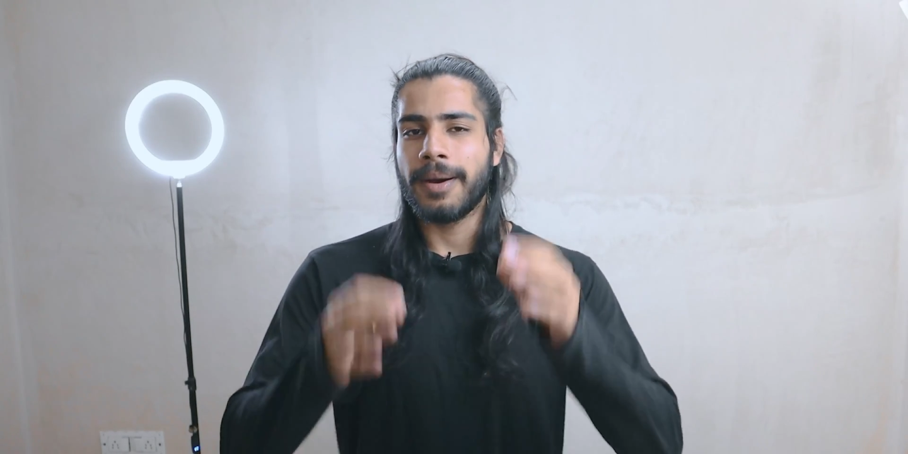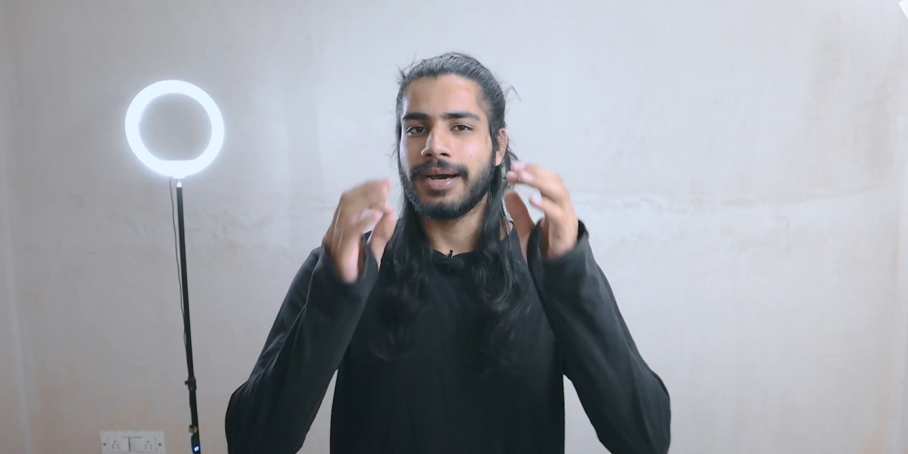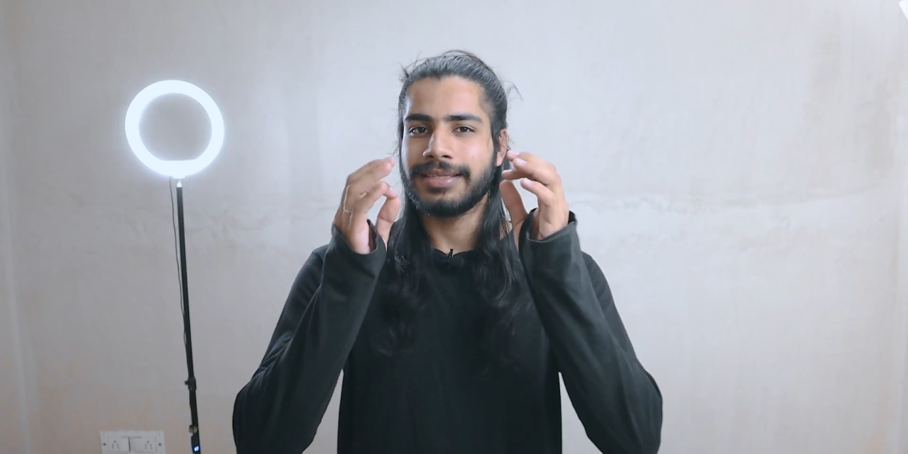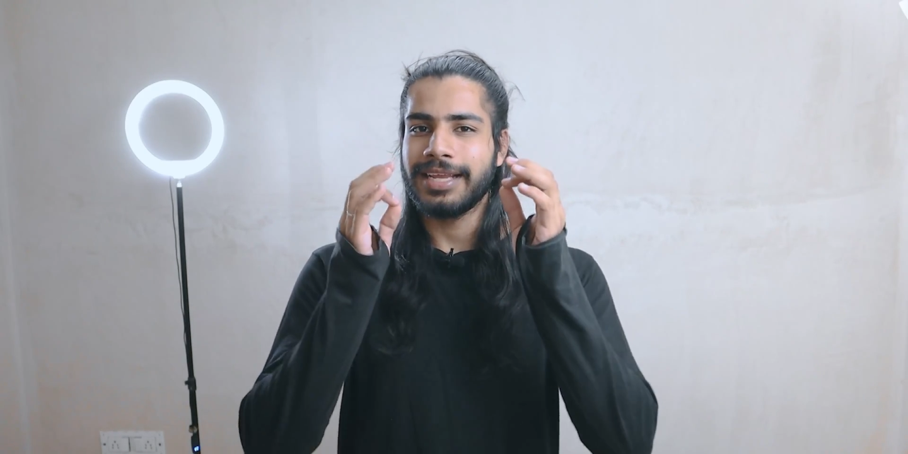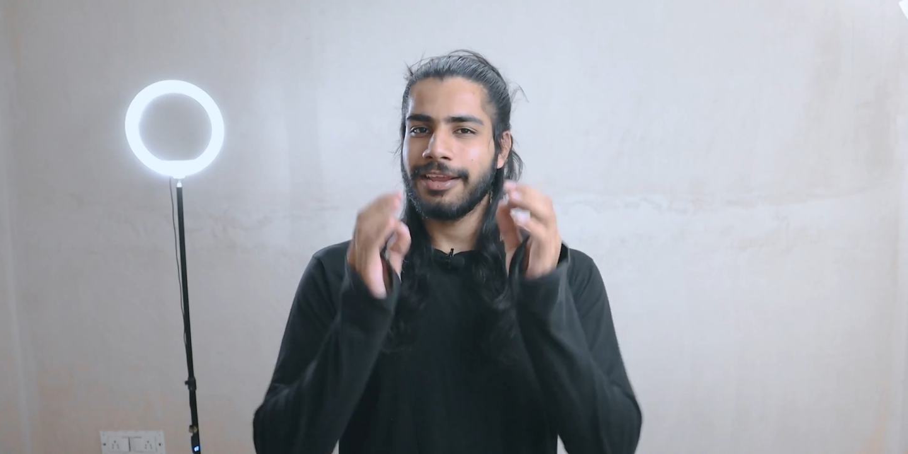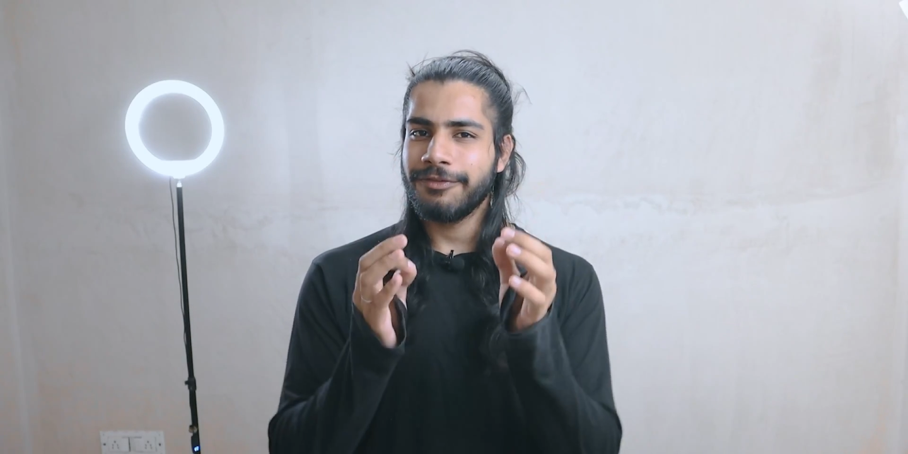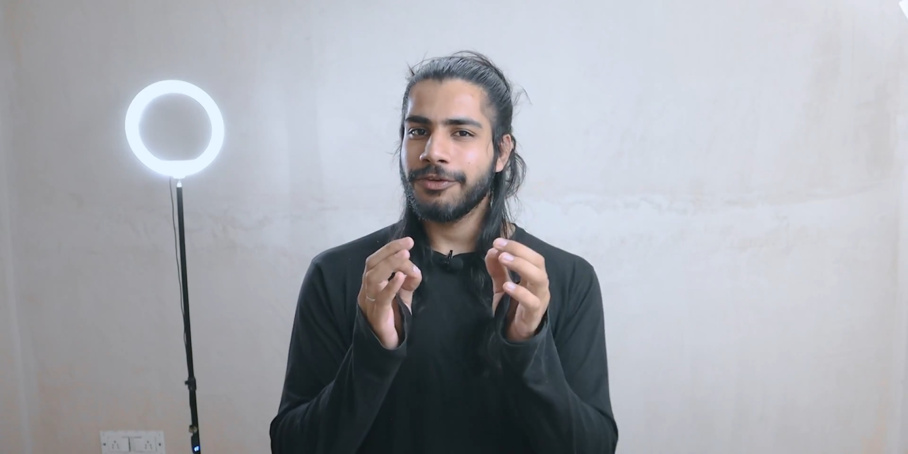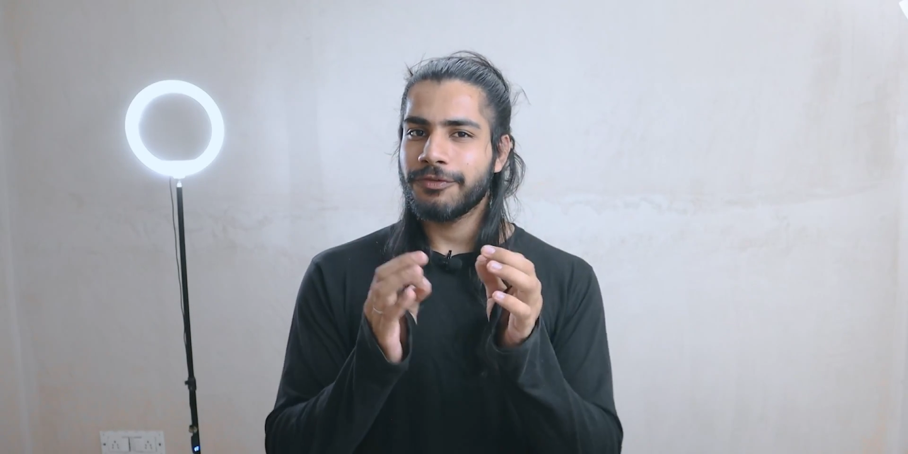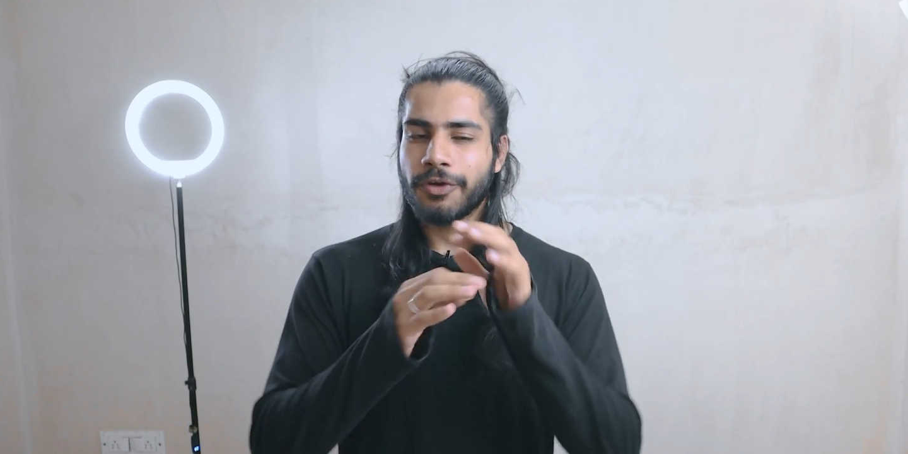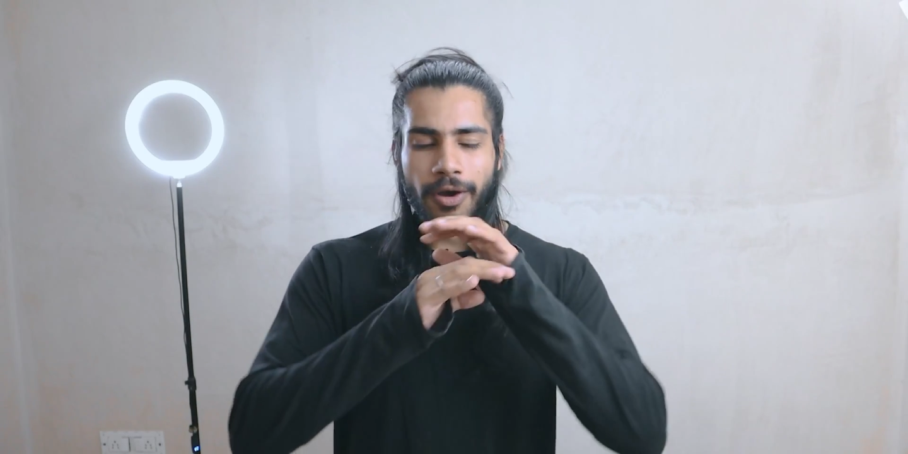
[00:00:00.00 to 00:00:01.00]
but if
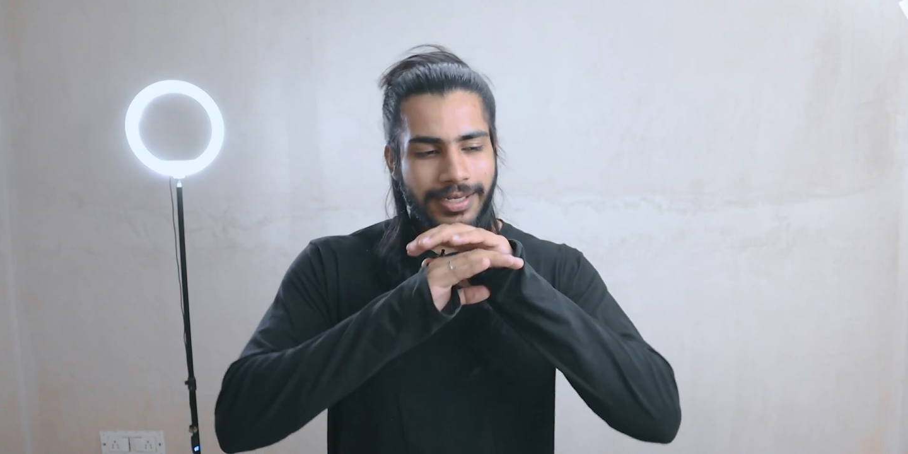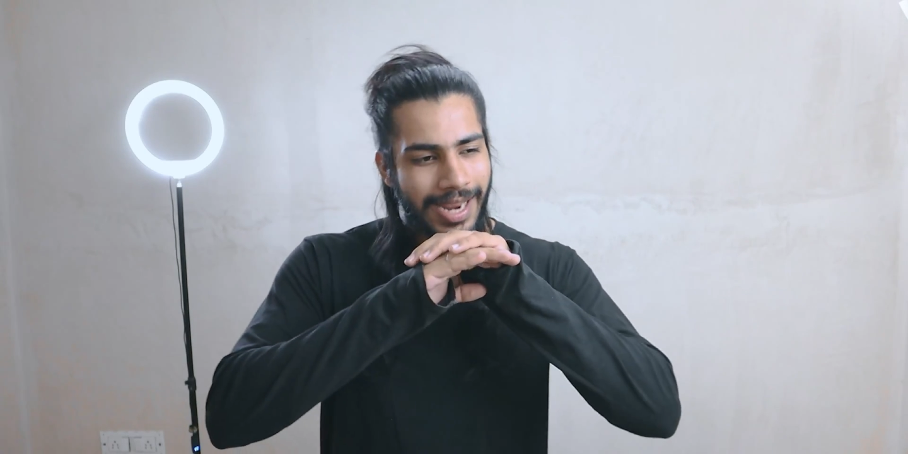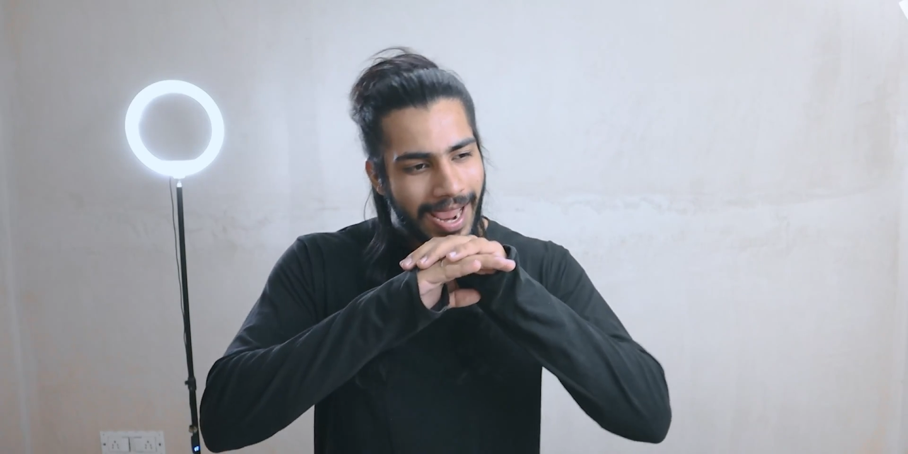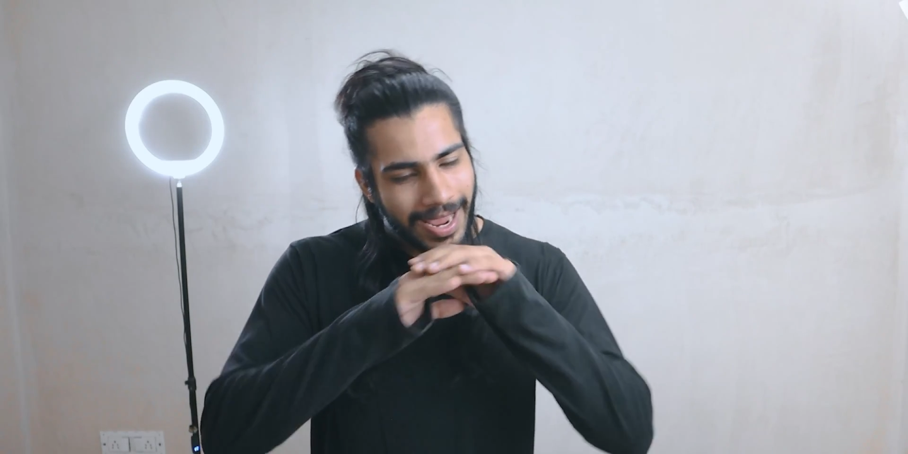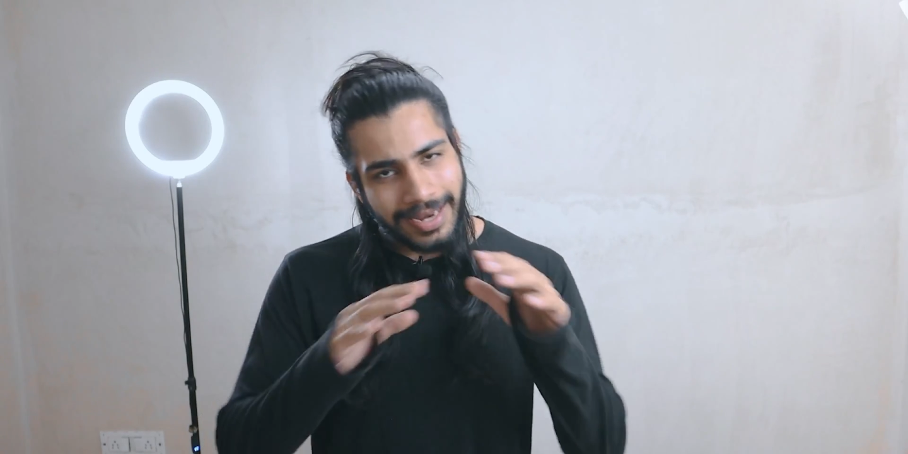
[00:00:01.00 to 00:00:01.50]
you've got